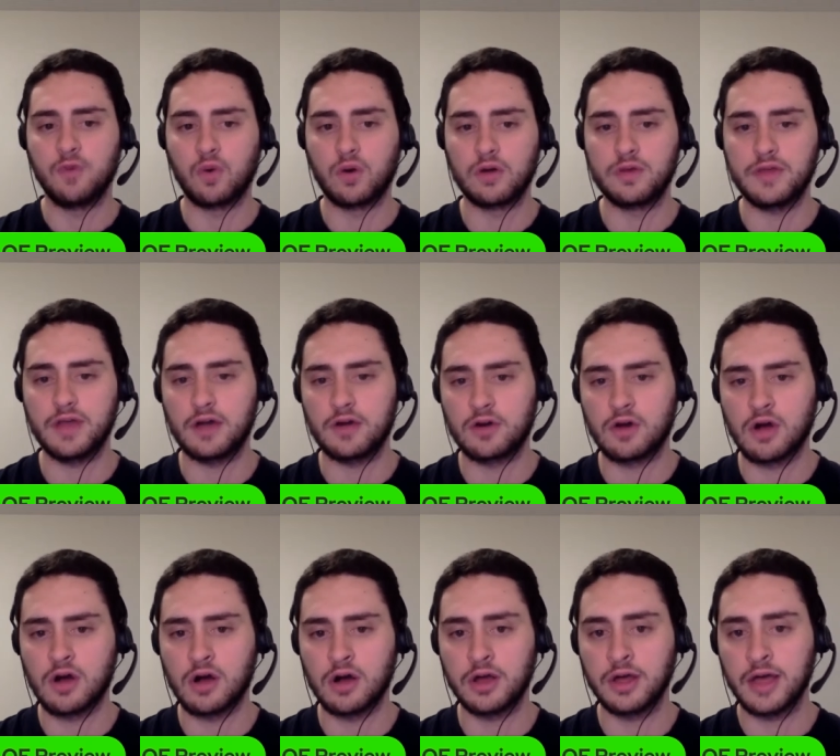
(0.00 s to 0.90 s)
for the
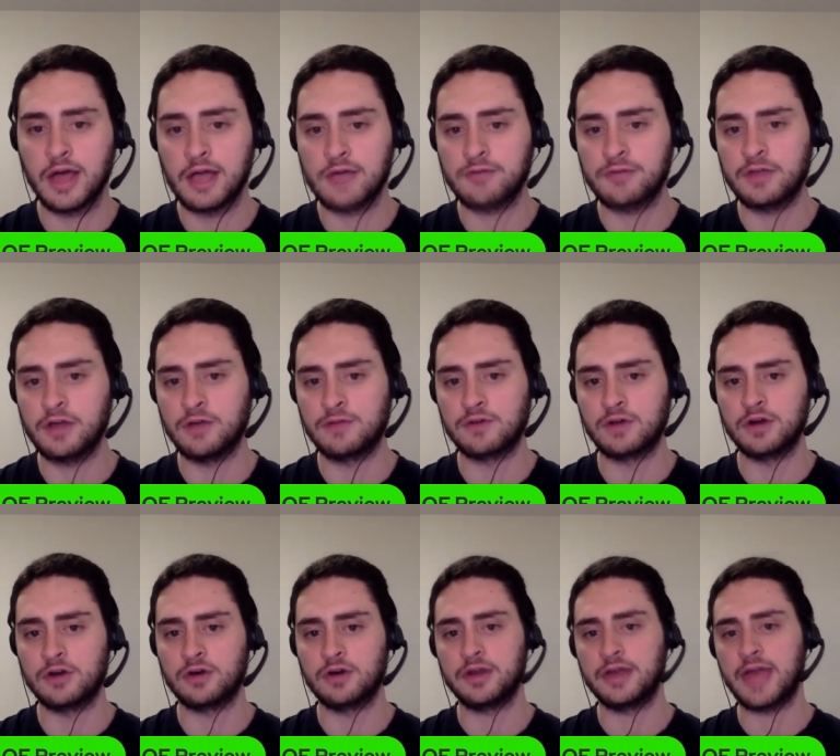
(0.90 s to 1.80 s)
underdog. As for the
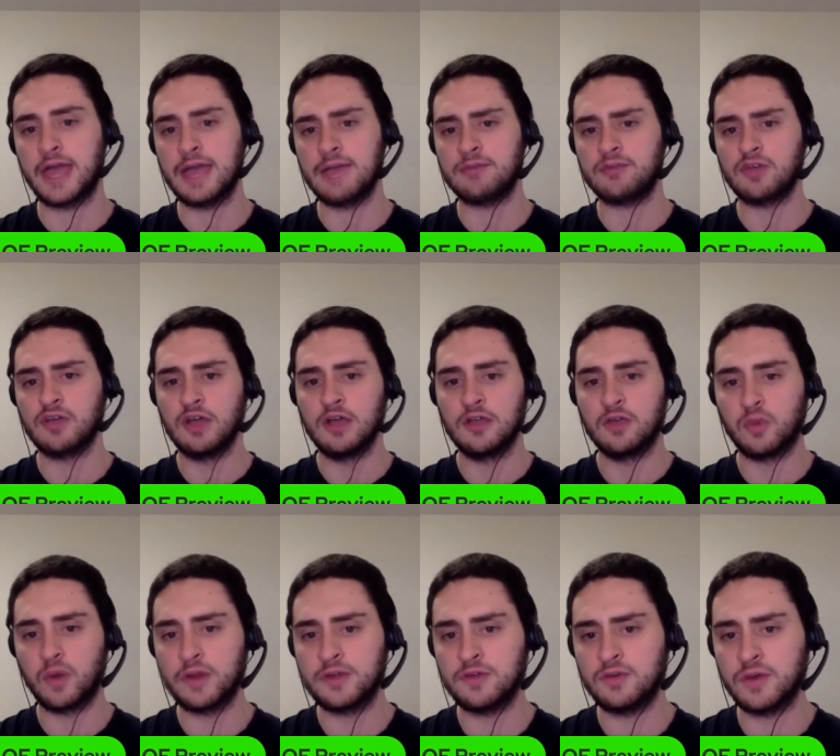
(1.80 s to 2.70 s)
over-under in games,
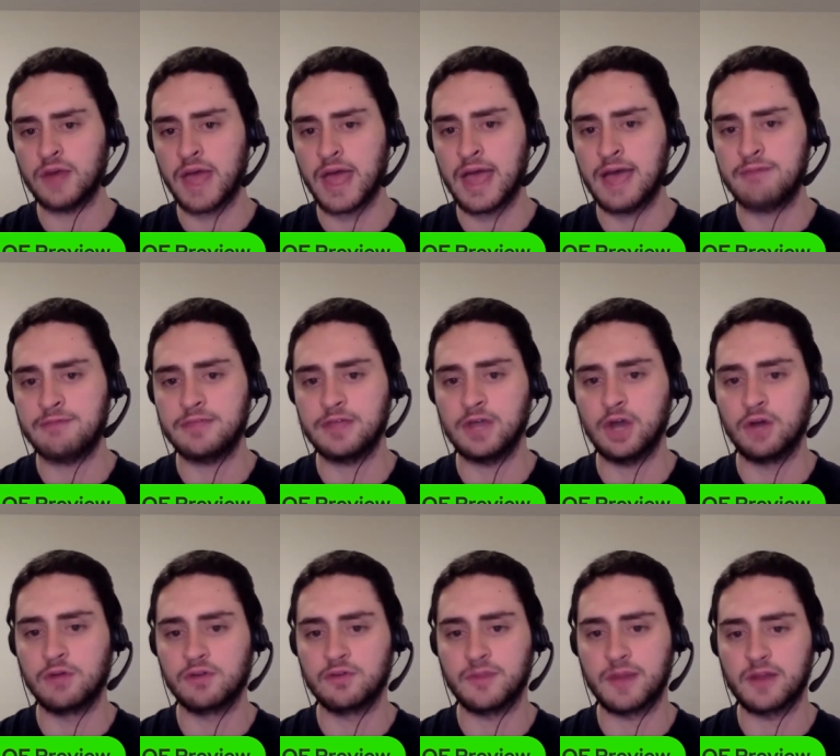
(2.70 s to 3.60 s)
22.5, the
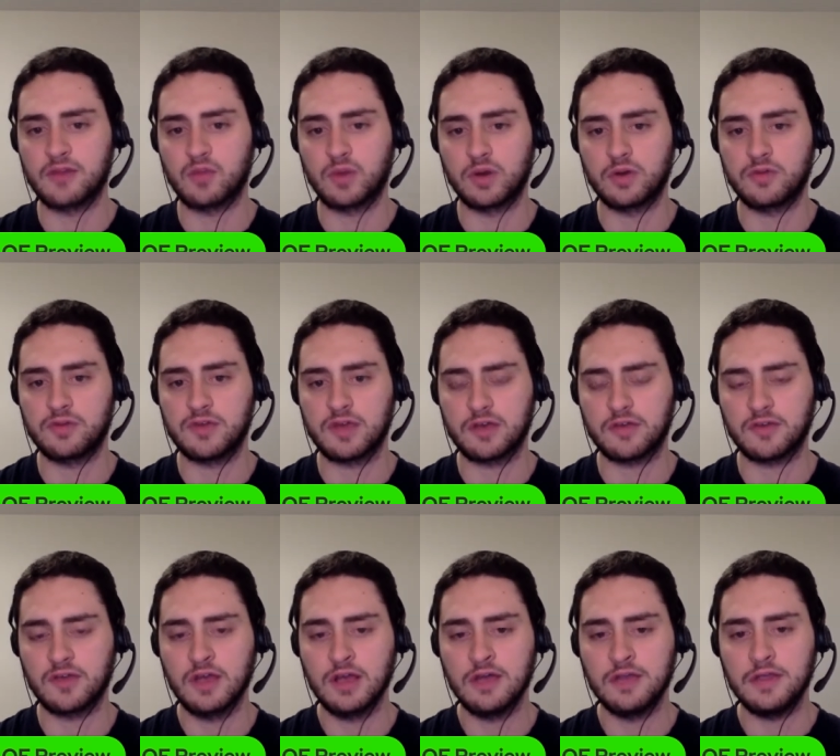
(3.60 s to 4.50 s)
over is
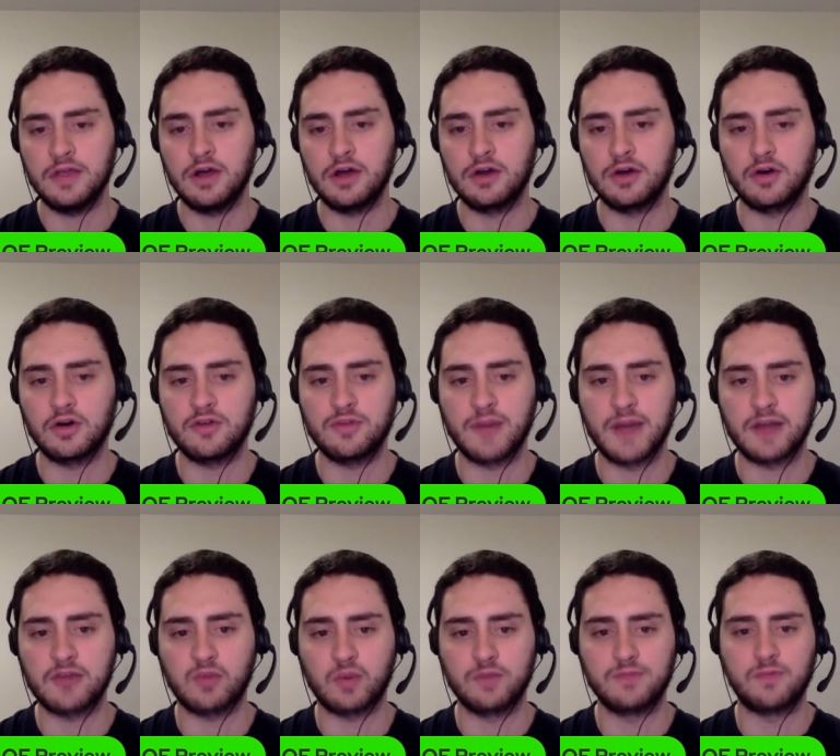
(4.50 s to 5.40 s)
-106, the under is
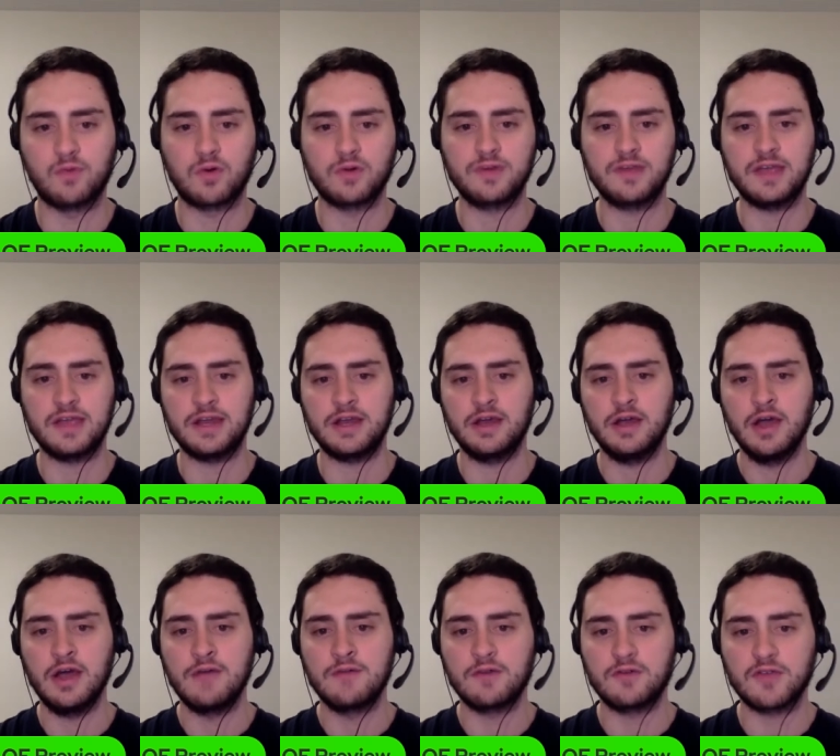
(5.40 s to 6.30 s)
-114.
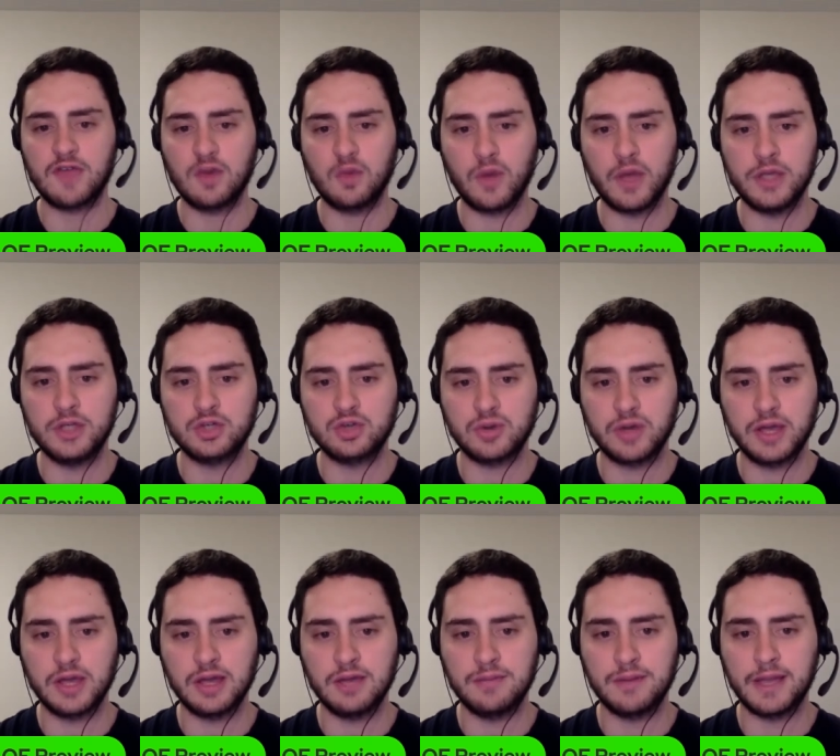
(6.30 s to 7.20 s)
For set
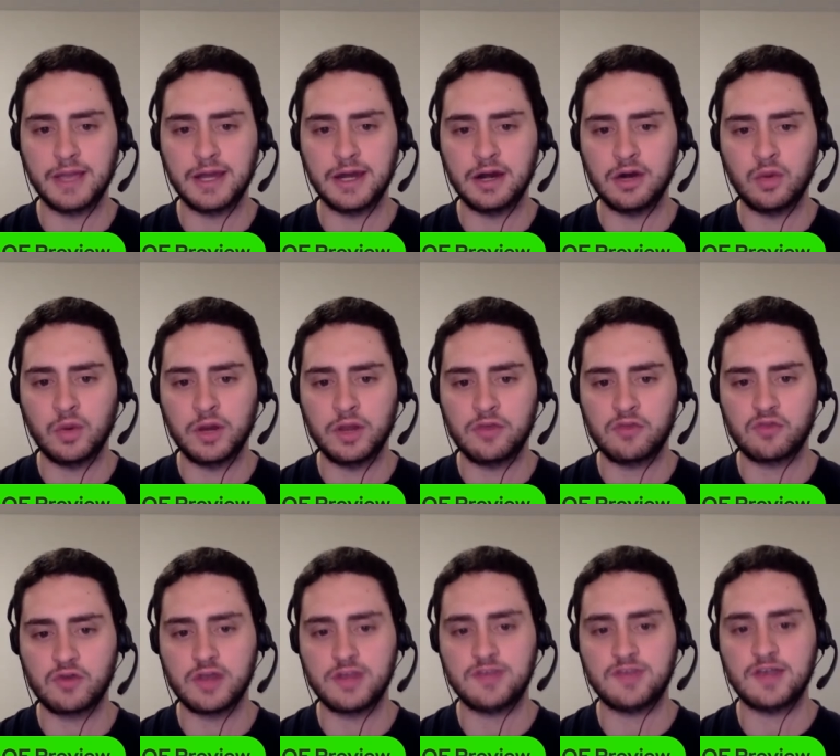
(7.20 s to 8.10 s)
wagering, Baena to win in
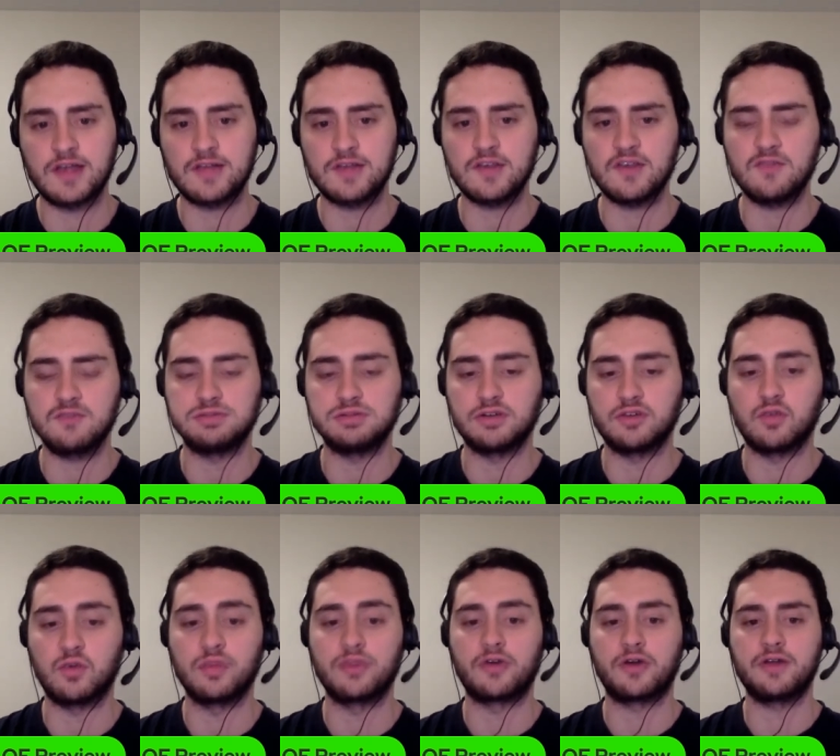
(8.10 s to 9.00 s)
straight sets is
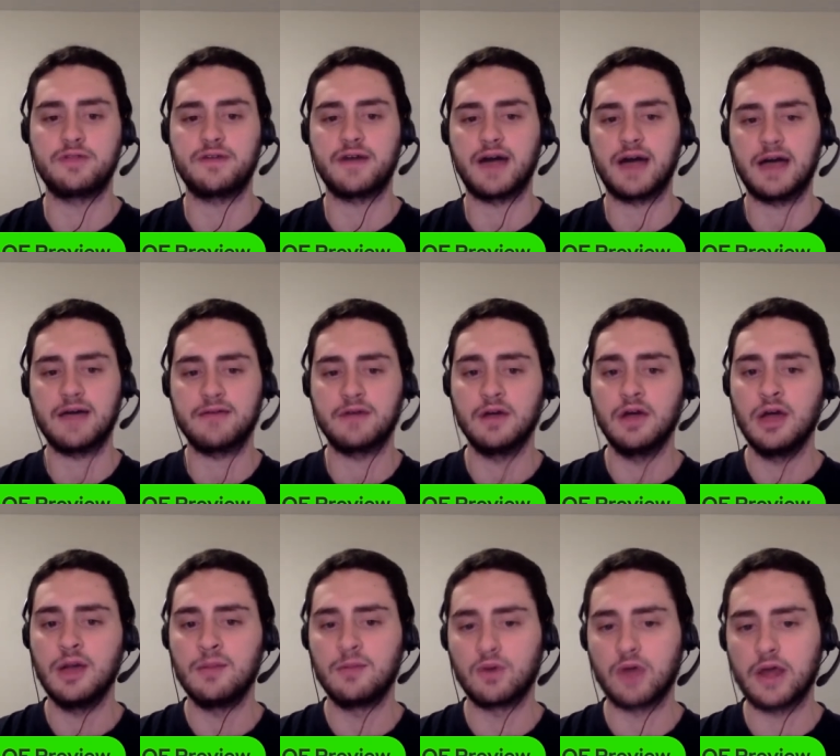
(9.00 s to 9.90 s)
+135,
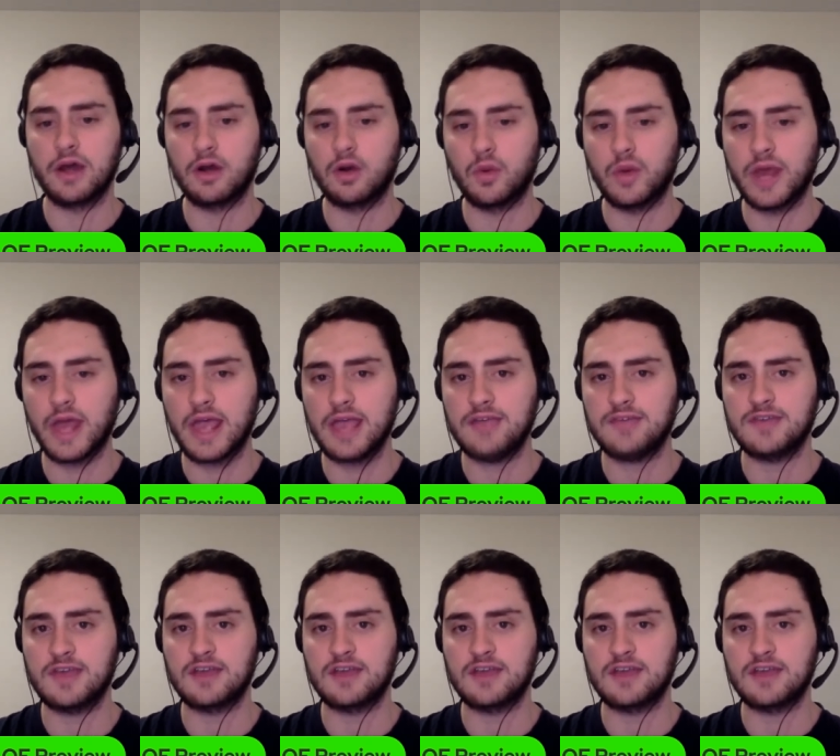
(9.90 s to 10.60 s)
Moreno to win a